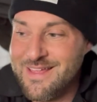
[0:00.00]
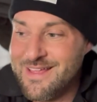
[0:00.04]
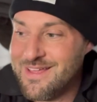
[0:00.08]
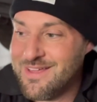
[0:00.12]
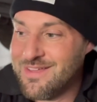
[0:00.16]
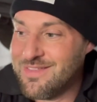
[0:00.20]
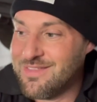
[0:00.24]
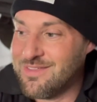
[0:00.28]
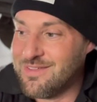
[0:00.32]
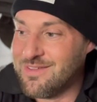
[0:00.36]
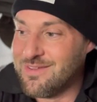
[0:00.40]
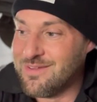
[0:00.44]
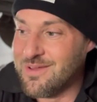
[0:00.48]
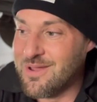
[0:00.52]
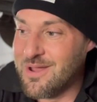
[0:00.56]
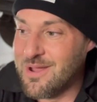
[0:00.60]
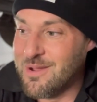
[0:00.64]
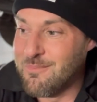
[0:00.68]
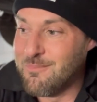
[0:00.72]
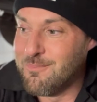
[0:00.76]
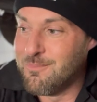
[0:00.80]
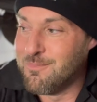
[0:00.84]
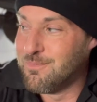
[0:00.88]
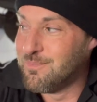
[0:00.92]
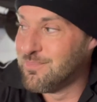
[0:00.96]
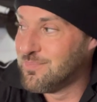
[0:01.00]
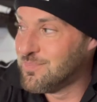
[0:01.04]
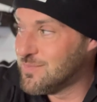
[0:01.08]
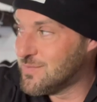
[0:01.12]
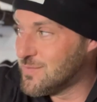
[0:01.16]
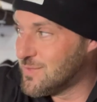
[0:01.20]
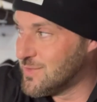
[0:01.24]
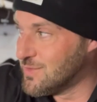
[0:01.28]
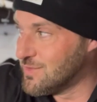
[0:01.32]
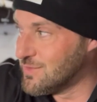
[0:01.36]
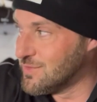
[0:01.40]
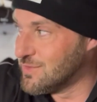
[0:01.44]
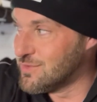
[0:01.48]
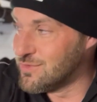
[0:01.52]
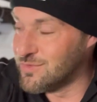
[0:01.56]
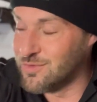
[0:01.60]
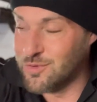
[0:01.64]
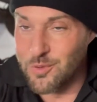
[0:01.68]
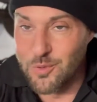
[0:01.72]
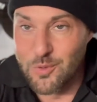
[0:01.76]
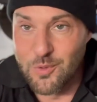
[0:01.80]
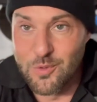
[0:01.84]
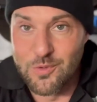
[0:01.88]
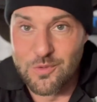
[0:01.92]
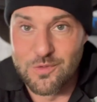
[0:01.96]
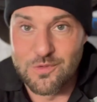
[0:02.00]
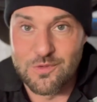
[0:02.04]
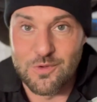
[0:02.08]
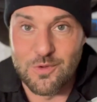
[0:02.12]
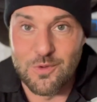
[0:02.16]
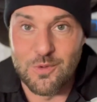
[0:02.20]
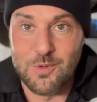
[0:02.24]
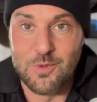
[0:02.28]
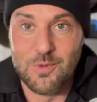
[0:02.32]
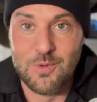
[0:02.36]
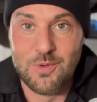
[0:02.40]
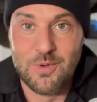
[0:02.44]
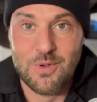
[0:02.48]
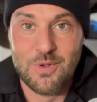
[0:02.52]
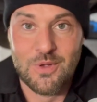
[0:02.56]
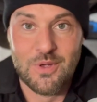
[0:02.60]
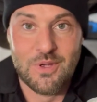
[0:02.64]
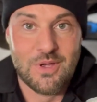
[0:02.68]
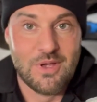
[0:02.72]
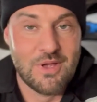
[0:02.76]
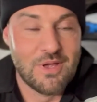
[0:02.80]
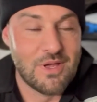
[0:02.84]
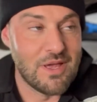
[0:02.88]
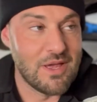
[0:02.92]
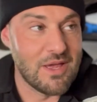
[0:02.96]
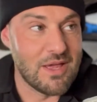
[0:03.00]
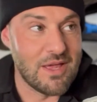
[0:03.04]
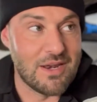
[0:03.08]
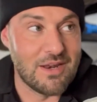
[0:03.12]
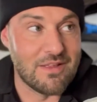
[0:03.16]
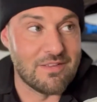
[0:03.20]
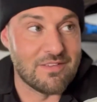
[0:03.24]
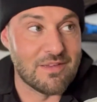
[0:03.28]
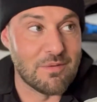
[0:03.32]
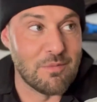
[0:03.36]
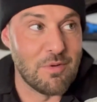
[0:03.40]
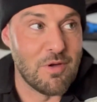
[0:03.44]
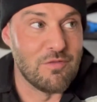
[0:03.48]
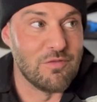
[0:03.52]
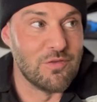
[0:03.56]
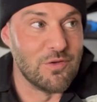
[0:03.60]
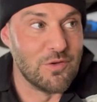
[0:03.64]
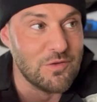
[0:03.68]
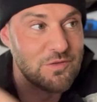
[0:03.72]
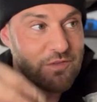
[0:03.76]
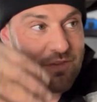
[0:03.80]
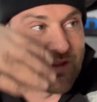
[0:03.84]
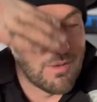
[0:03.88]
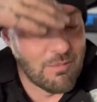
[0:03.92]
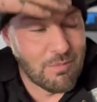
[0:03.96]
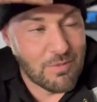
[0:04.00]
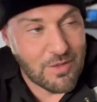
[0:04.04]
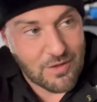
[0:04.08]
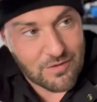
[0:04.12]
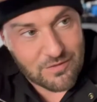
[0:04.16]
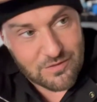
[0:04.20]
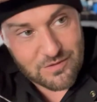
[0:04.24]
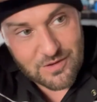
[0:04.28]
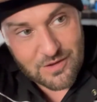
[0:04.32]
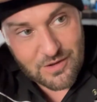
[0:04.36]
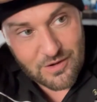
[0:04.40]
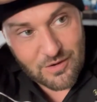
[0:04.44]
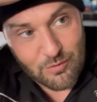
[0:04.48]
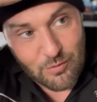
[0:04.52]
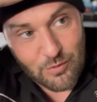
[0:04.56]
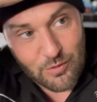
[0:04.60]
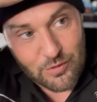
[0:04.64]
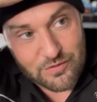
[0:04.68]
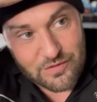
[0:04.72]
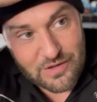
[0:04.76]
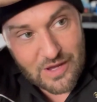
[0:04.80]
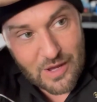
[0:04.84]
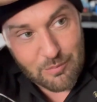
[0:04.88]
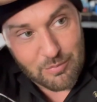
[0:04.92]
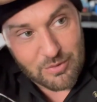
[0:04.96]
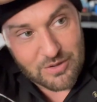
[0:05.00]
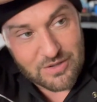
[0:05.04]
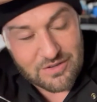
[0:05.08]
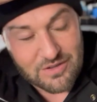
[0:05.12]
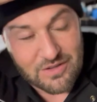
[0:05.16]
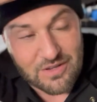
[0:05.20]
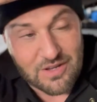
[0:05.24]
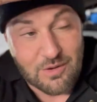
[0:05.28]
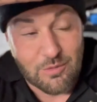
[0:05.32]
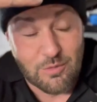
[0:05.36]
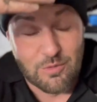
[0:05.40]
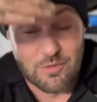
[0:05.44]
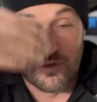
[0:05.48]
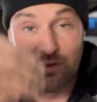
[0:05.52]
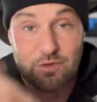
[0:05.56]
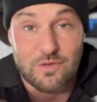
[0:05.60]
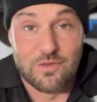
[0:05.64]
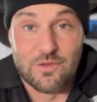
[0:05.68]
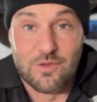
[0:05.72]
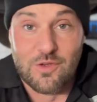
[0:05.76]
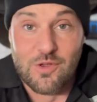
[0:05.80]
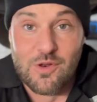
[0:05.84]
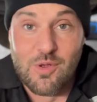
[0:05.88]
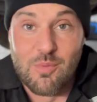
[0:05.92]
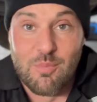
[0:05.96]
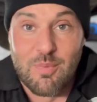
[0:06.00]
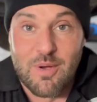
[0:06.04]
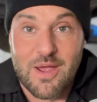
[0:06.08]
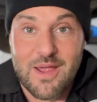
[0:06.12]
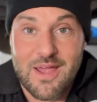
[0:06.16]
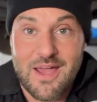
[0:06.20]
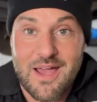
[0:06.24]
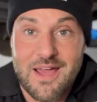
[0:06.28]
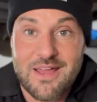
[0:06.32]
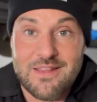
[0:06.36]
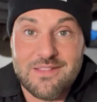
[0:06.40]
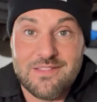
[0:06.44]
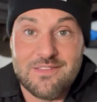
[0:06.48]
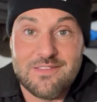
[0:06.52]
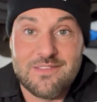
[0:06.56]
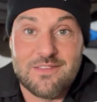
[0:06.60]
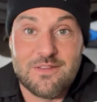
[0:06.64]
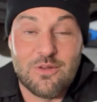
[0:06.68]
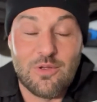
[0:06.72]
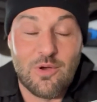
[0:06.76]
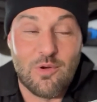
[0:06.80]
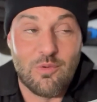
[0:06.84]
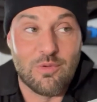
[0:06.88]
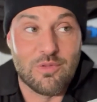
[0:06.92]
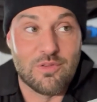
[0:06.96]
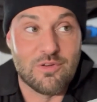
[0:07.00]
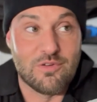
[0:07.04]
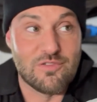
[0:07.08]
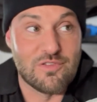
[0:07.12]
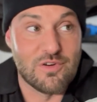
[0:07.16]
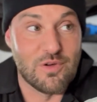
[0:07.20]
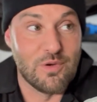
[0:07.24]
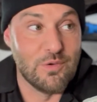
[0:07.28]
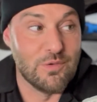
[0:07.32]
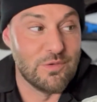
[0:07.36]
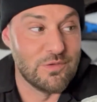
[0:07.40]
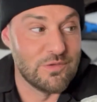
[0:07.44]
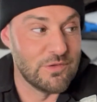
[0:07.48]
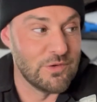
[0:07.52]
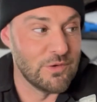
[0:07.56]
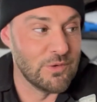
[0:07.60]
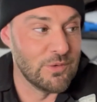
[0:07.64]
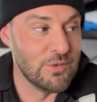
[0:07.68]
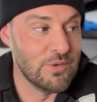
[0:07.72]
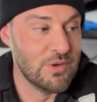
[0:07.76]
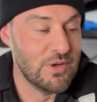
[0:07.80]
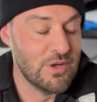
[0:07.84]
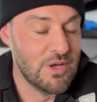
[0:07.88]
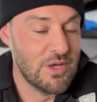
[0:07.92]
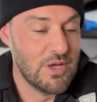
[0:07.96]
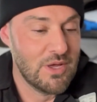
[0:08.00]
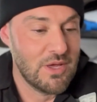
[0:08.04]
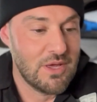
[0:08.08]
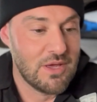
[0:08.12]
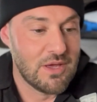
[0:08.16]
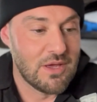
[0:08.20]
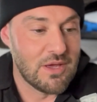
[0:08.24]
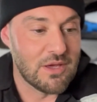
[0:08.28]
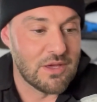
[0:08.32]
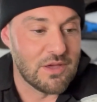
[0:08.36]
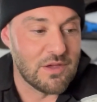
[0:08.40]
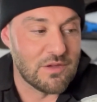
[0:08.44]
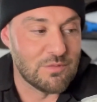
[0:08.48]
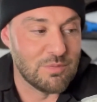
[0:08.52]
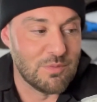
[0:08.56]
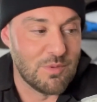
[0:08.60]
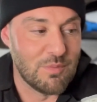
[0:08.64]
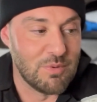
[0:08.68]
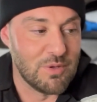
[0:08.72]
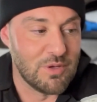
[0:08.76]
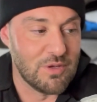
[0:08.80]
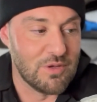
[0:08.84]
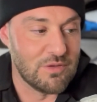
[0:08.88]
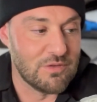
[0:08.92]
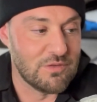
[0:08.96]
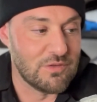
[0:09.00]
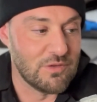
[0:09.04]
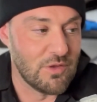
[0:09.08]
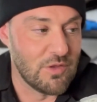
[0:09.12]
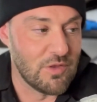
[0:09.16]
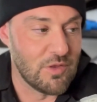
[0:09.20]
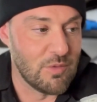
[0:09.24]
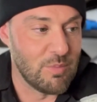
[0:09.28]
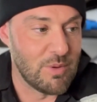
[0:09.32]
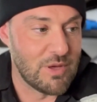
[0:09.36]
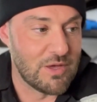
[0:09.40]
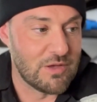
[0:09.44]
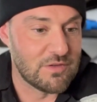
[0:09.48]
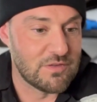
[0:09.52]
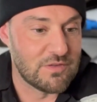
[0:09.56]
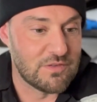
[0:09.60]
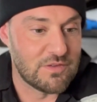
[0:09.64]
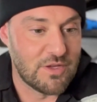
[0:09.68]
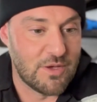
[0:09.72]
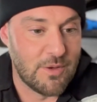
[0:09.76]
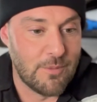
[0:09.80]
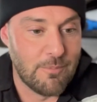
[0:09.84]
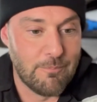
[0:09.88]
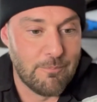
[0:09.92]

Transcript: the tool. So anytime I've used them, that's kind of what's happened, and that was just doing it by hand, not with a drill. So I guess maybe it's not the best set